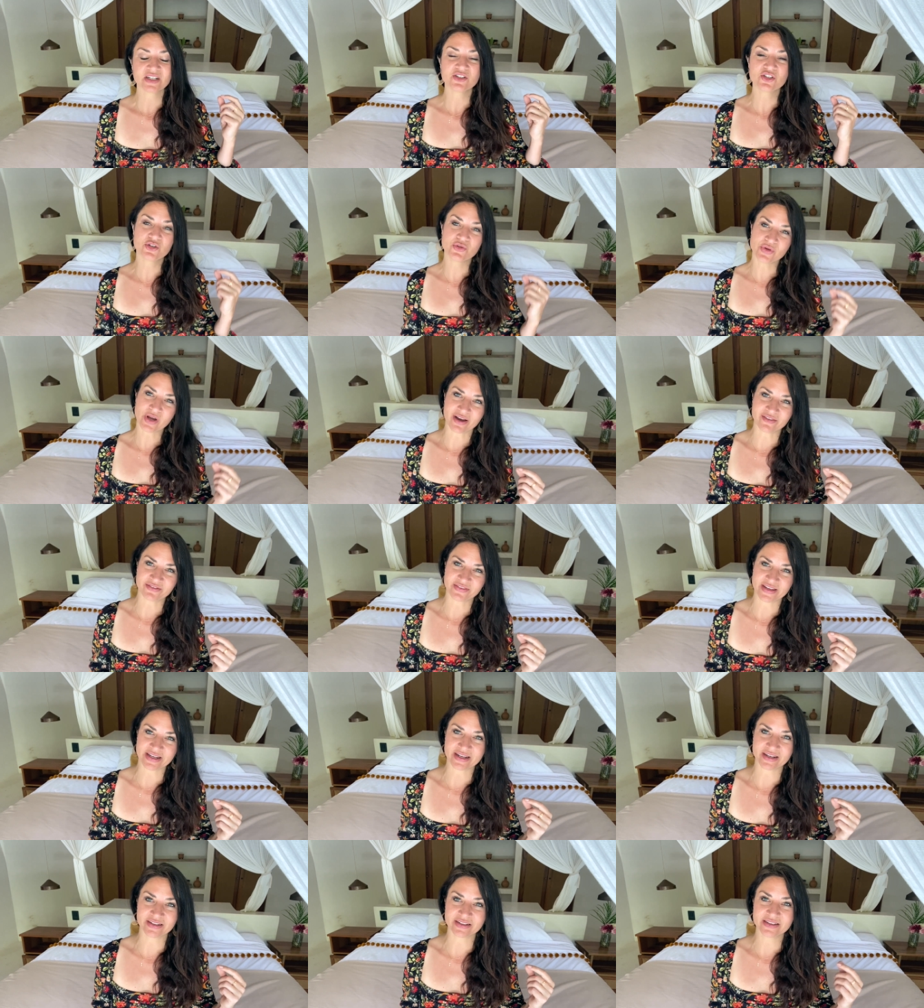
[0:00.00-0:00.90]
to not
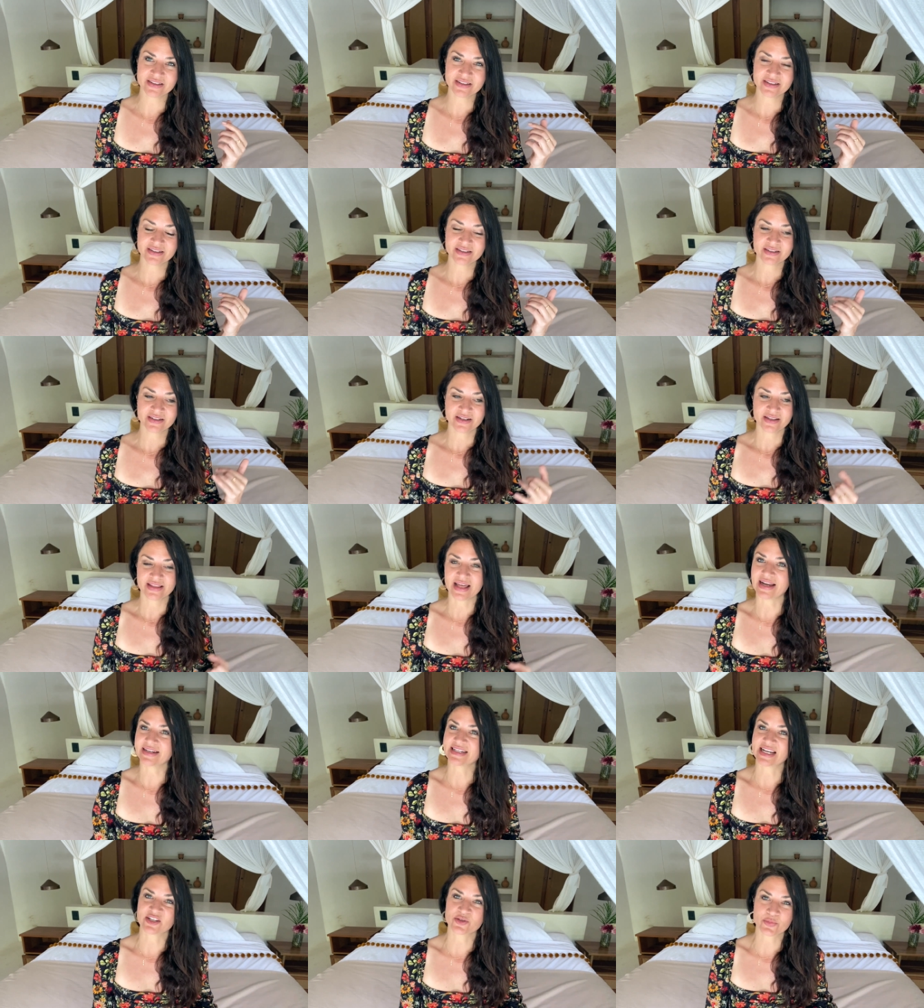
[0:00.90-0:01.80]
feel
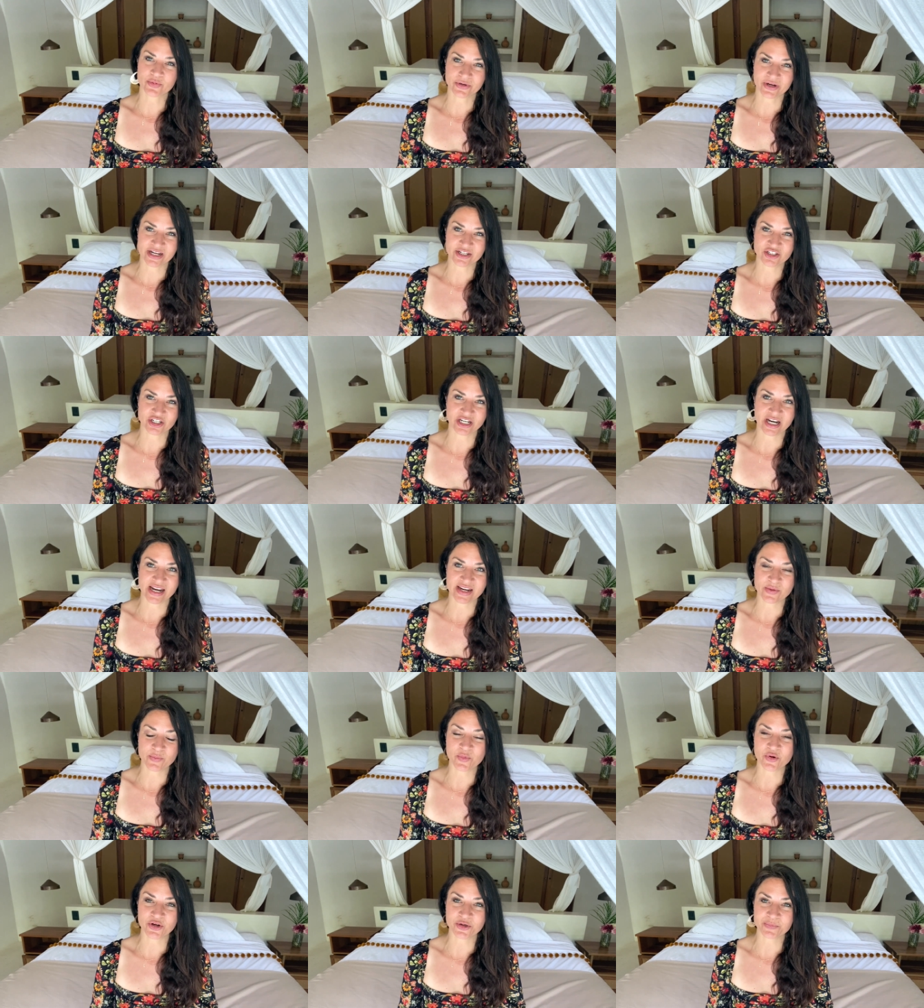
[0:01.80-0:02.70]
that desperation
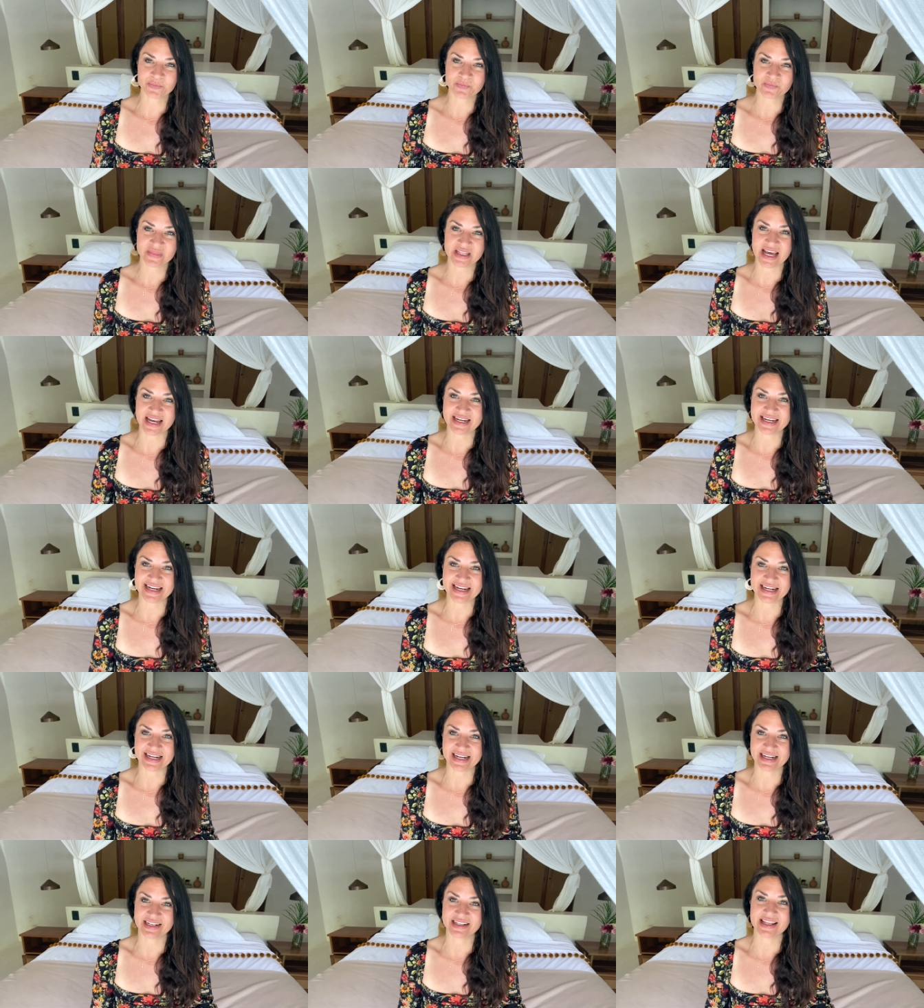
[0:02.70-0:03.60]
anymore, that
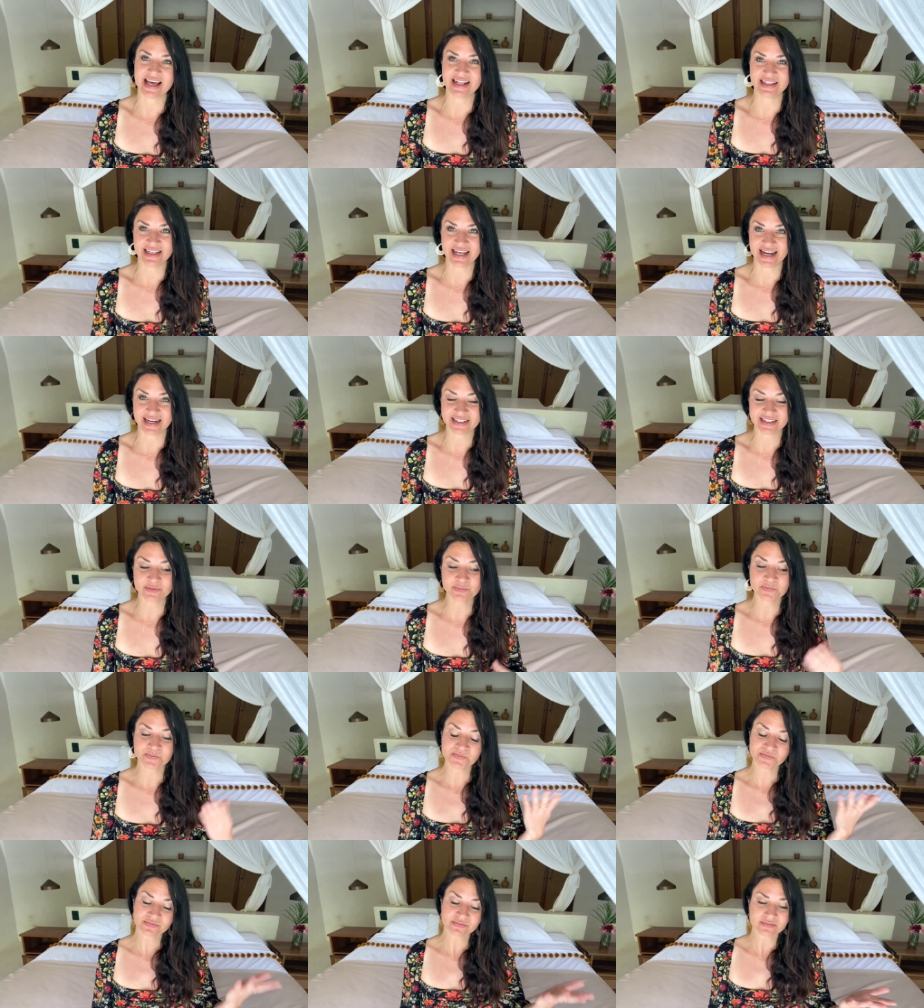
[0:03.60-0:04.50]
needing, that lack.
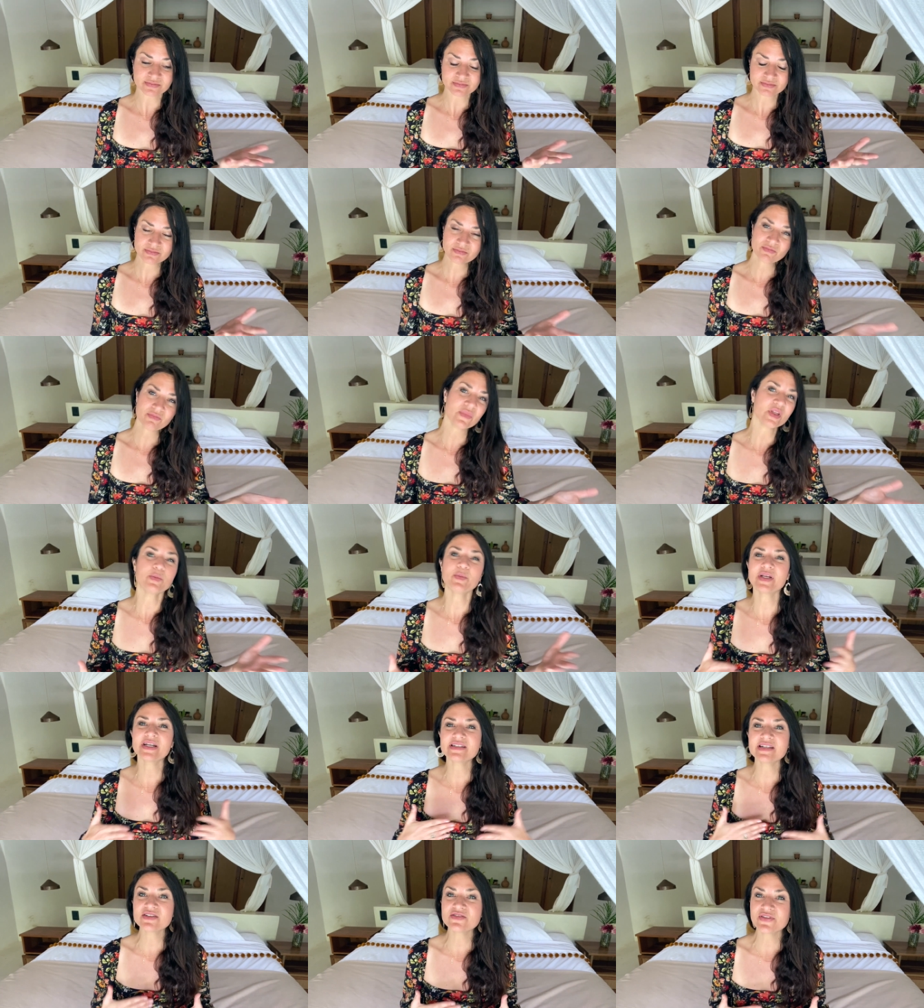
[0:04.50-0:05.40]

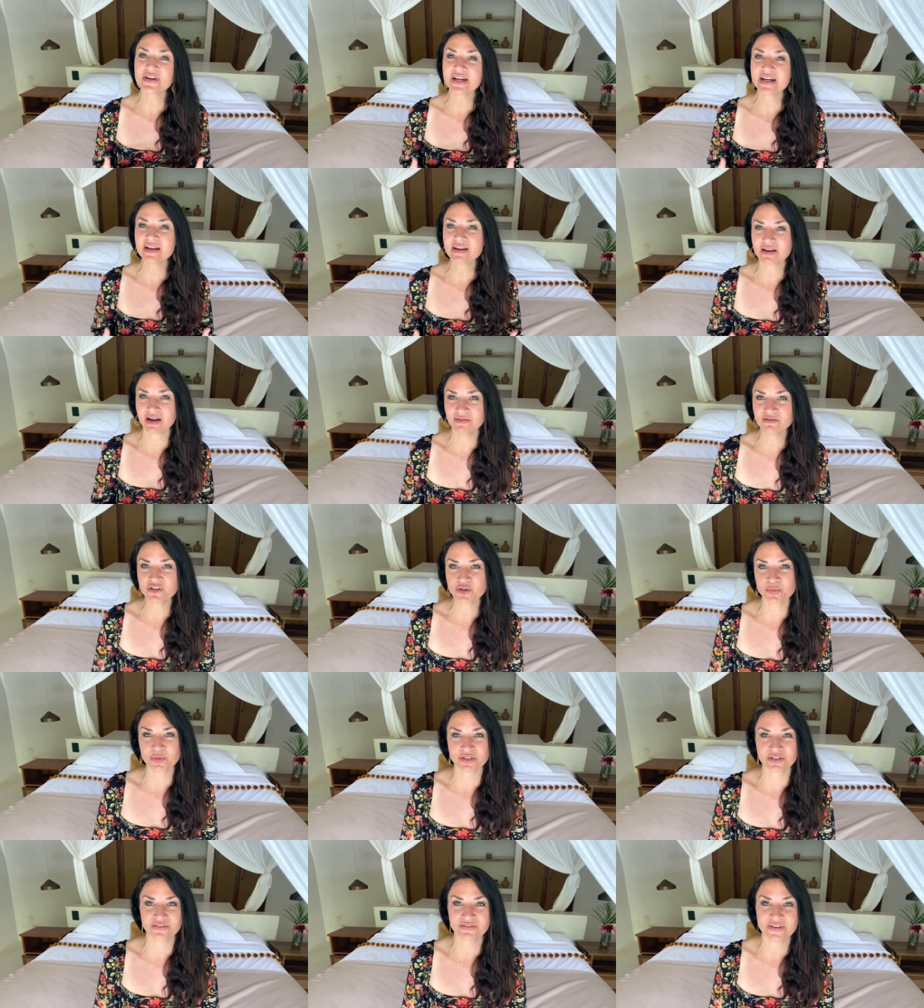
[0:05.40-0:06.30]
Because it's very
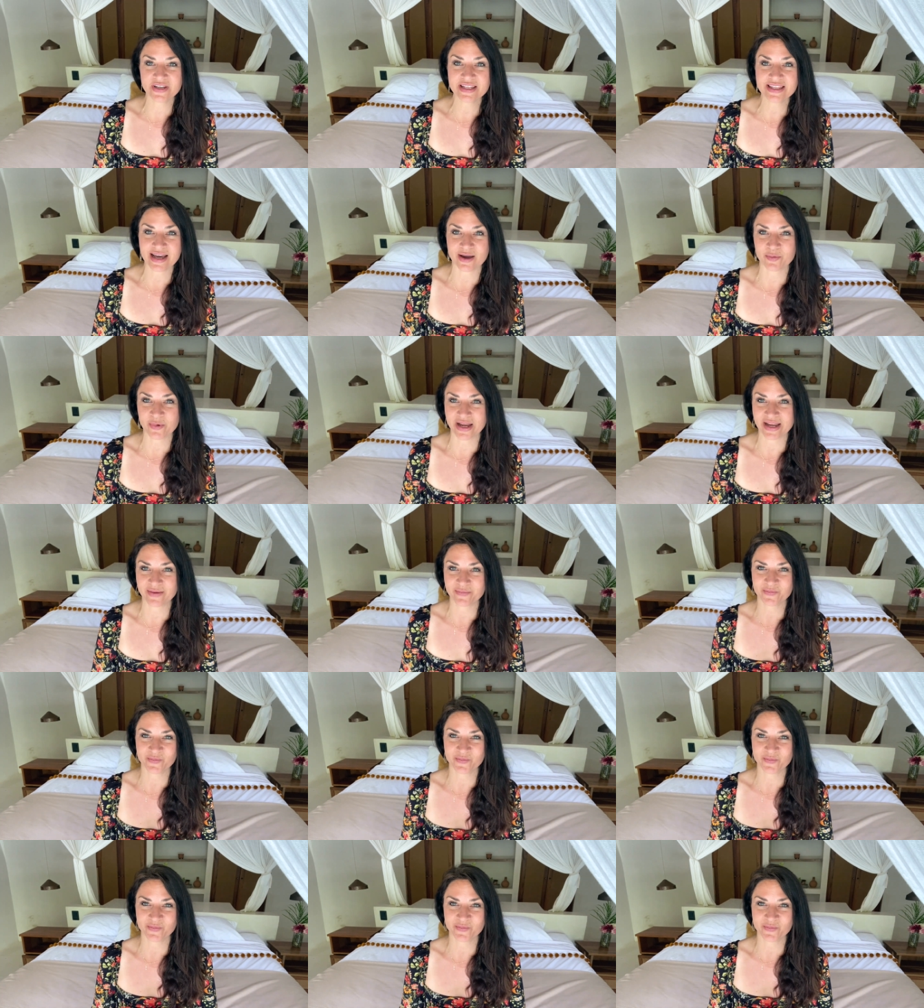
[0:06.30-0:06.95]
uncomfortable to feel that way,